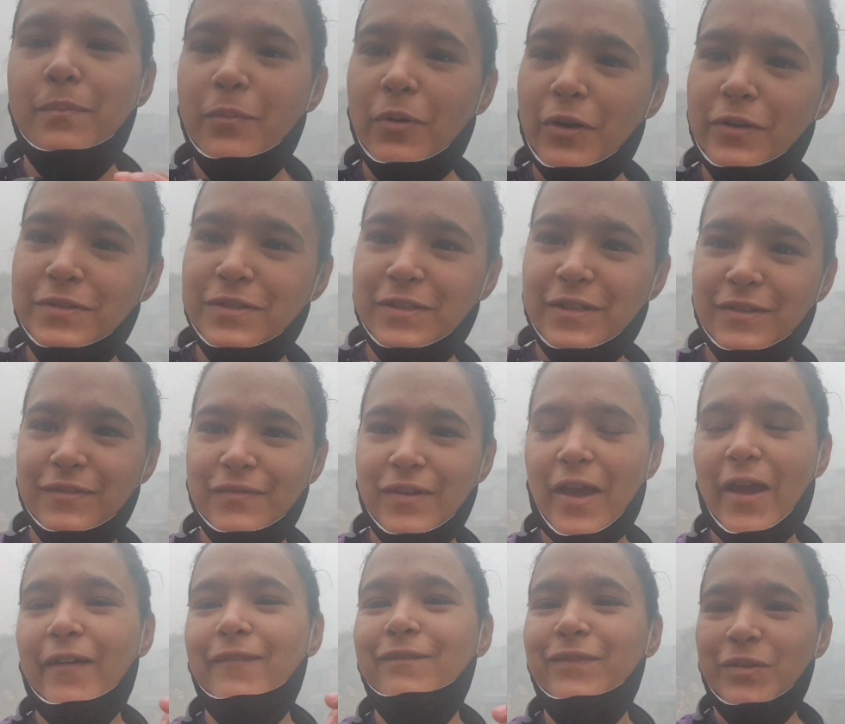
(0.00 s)
be positive
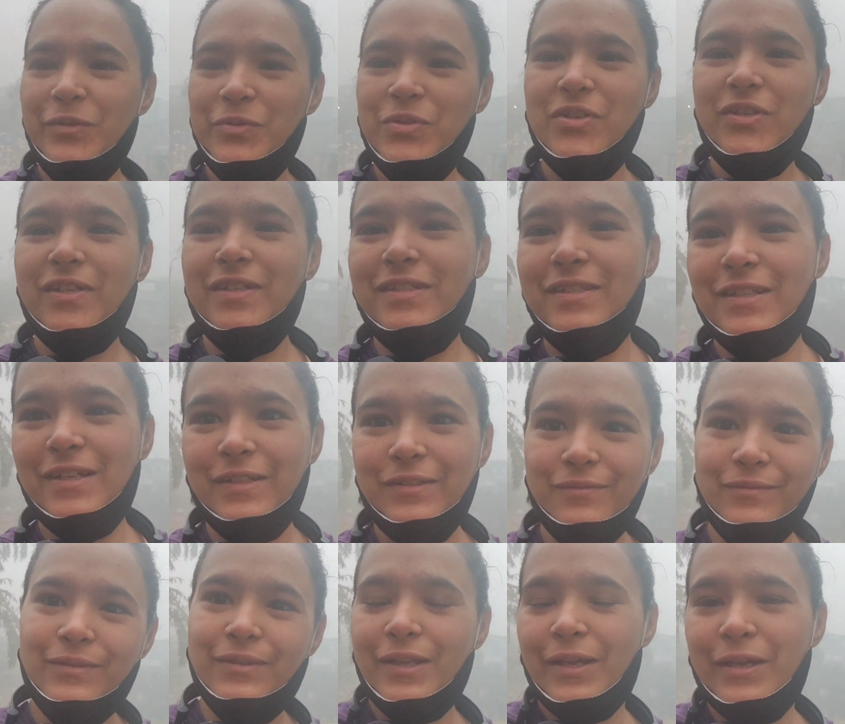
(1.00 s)
and futuristic
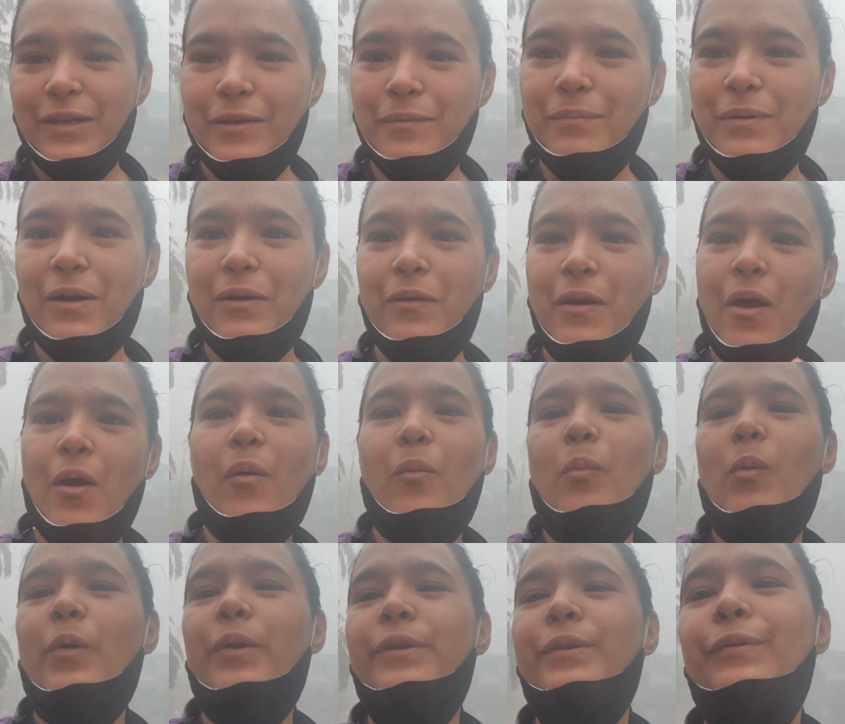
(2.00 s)
to think about
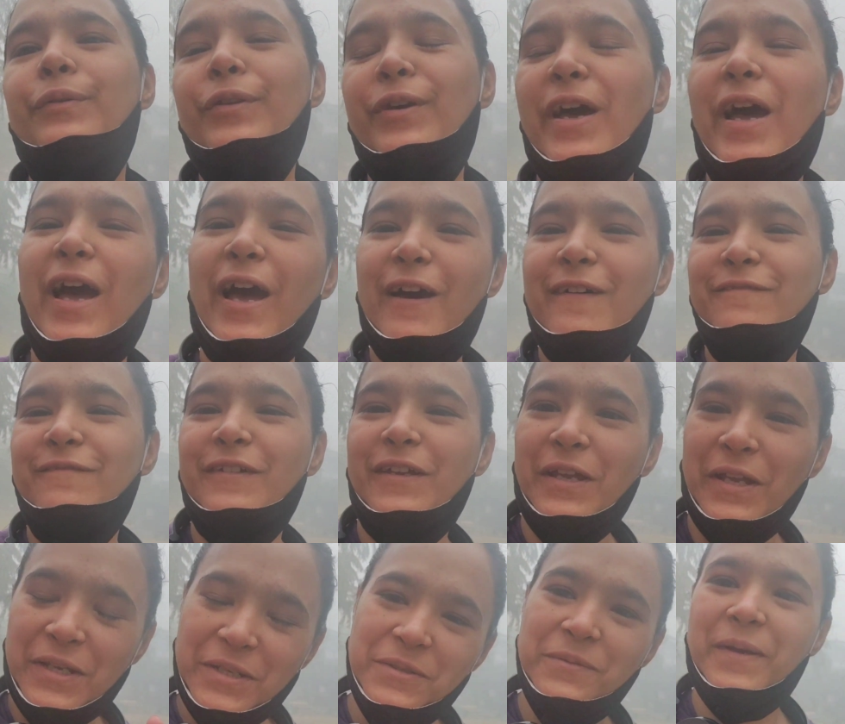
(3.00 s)
what you're gonna have
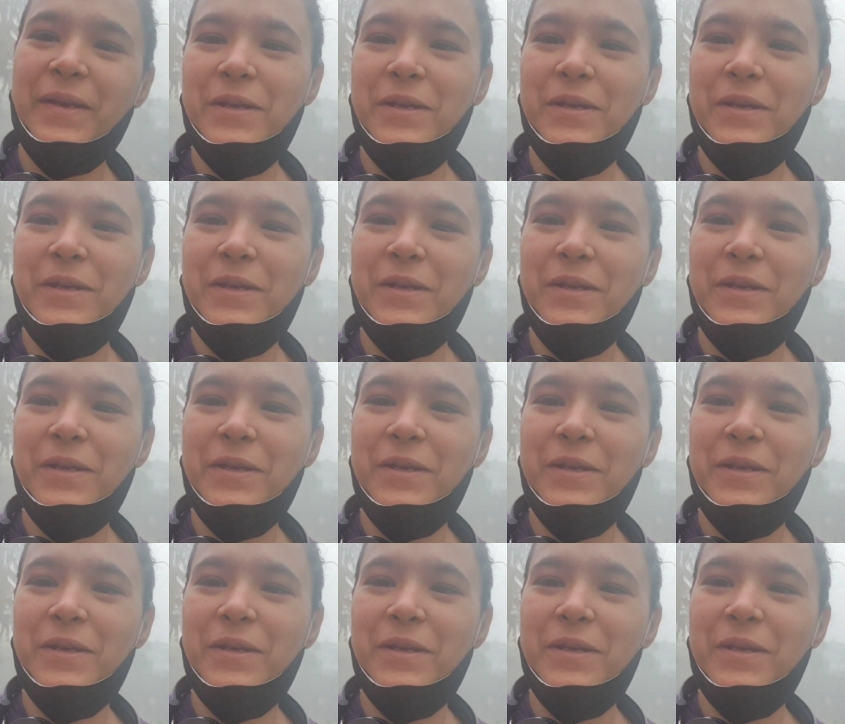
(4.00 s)
in